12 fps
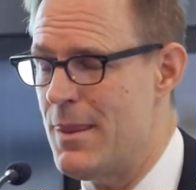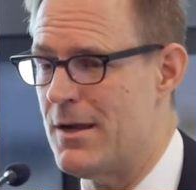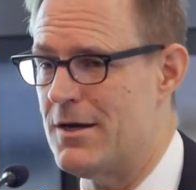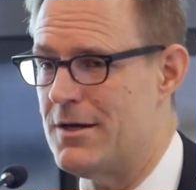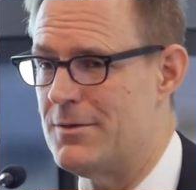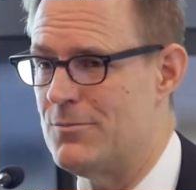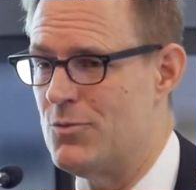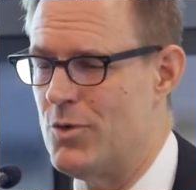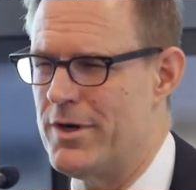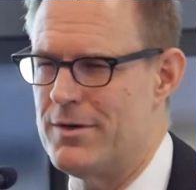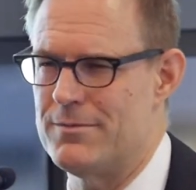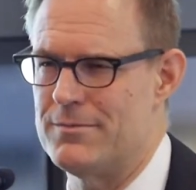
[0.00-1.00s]

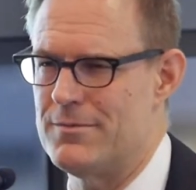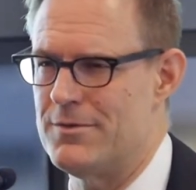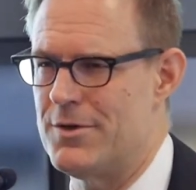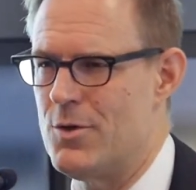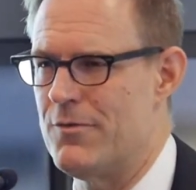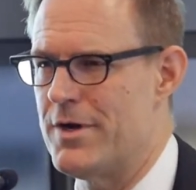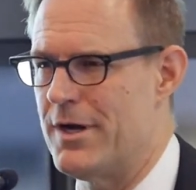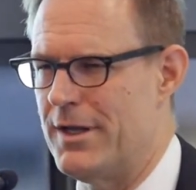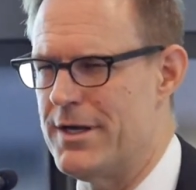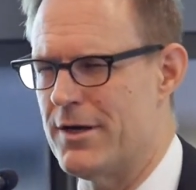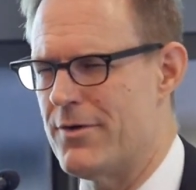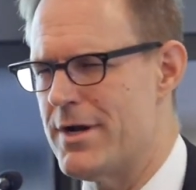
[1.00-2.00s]
We're at the overnight
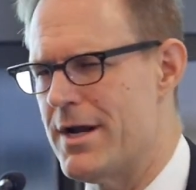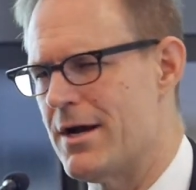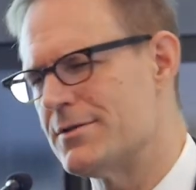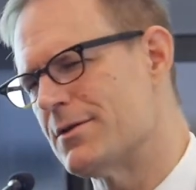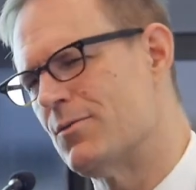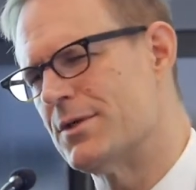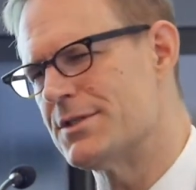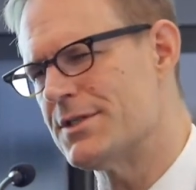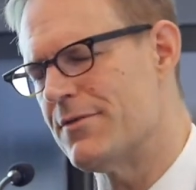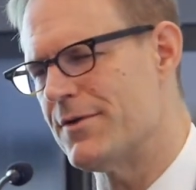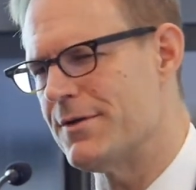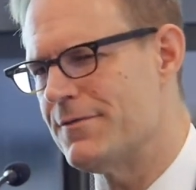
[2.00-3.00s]
lending rate now is at
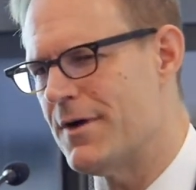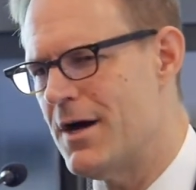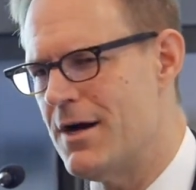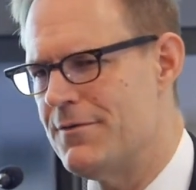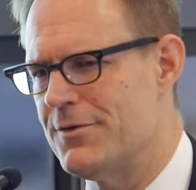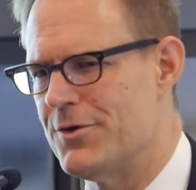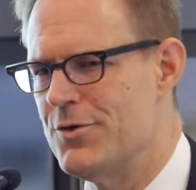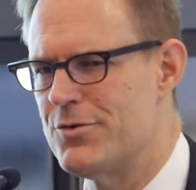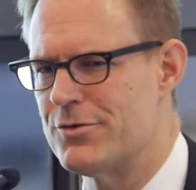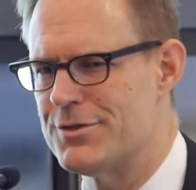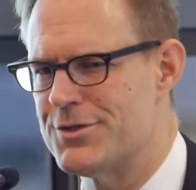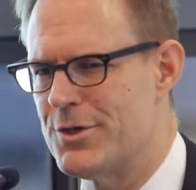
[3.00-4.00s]
175, and the
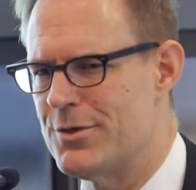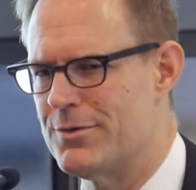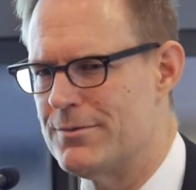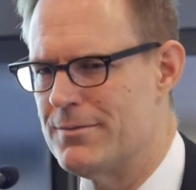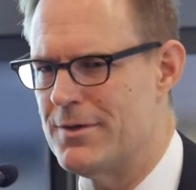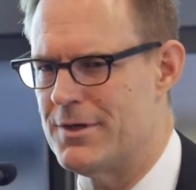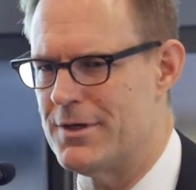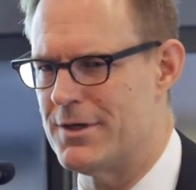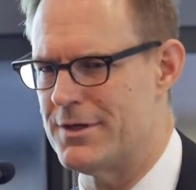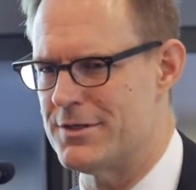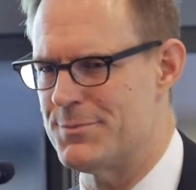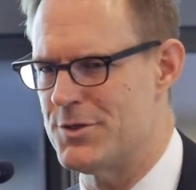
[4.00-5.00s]
neutral zone
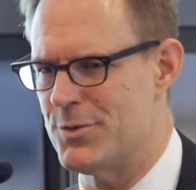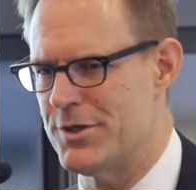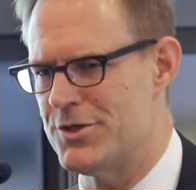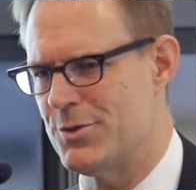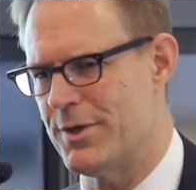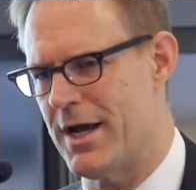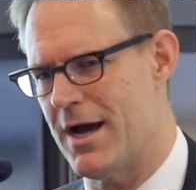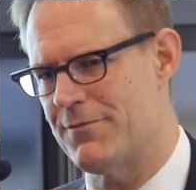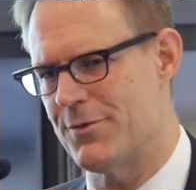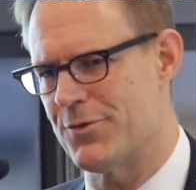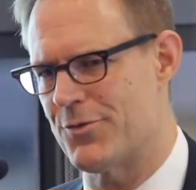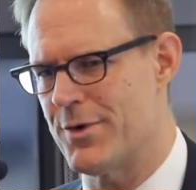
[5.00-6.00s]
is between
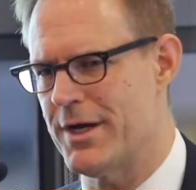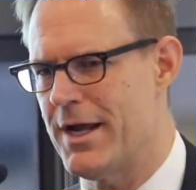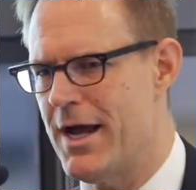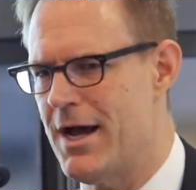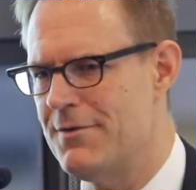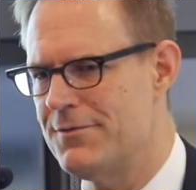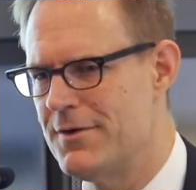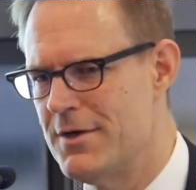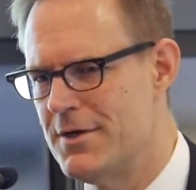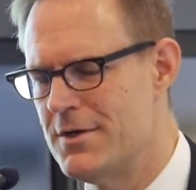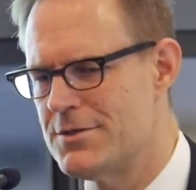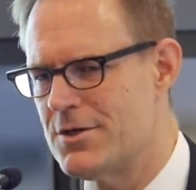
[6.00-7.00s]
2.5 and 3.5.
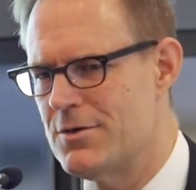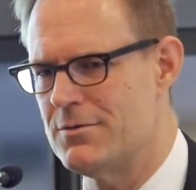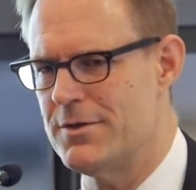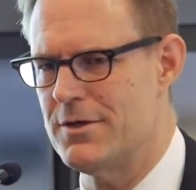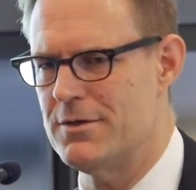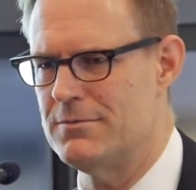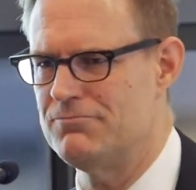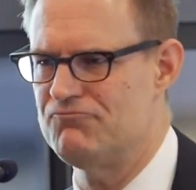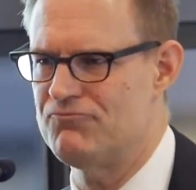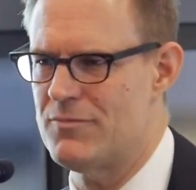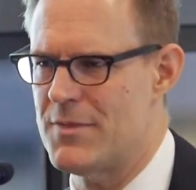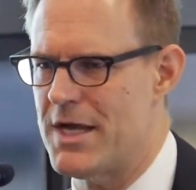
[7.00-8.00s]
So, you know,
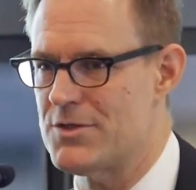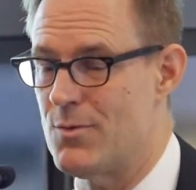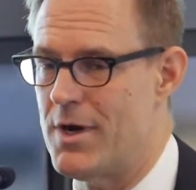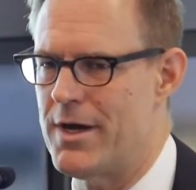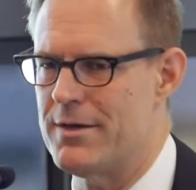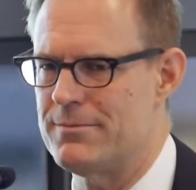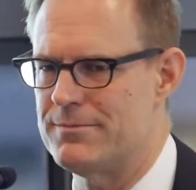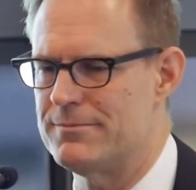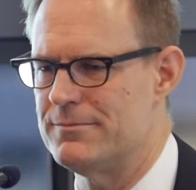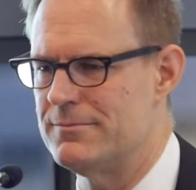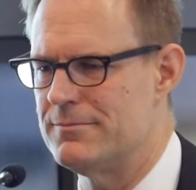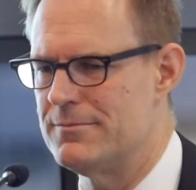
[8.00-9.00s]
that's why
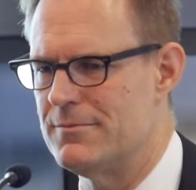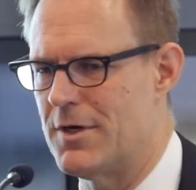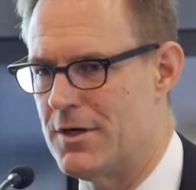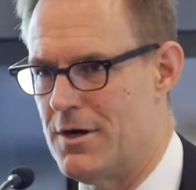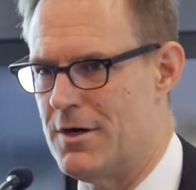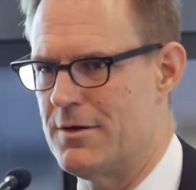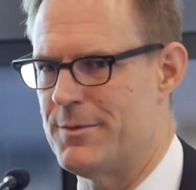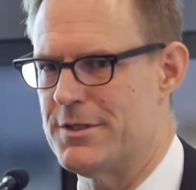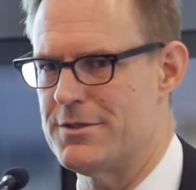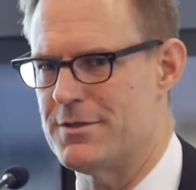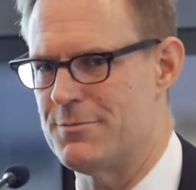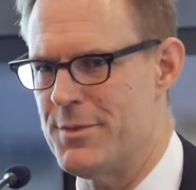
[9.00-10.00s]

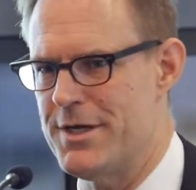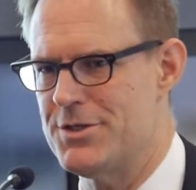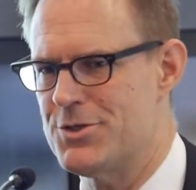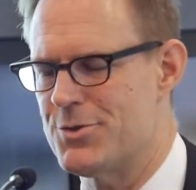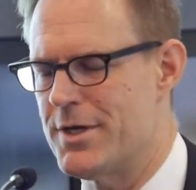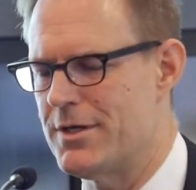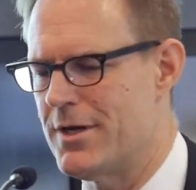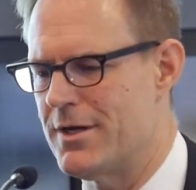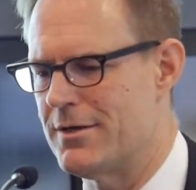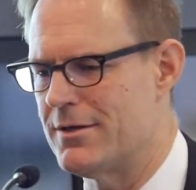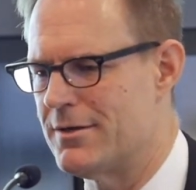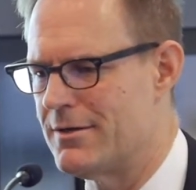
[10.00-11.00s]
economists on Bay Street
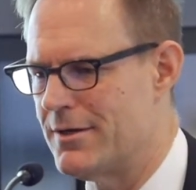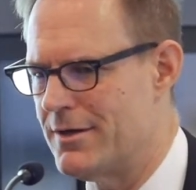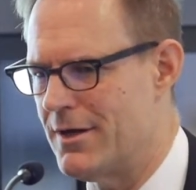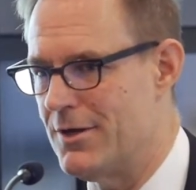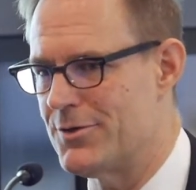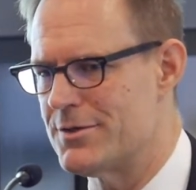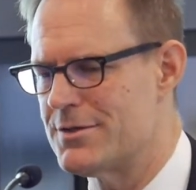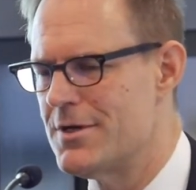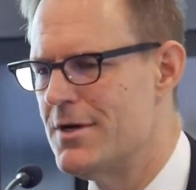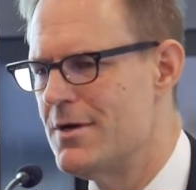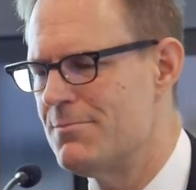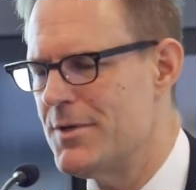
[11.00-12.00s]
and others
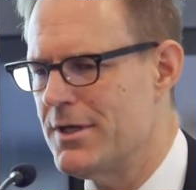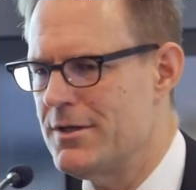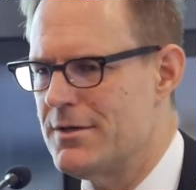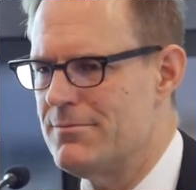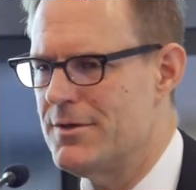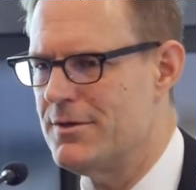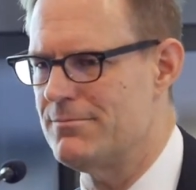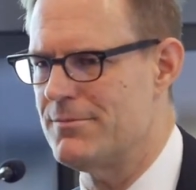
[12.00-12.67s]
think that,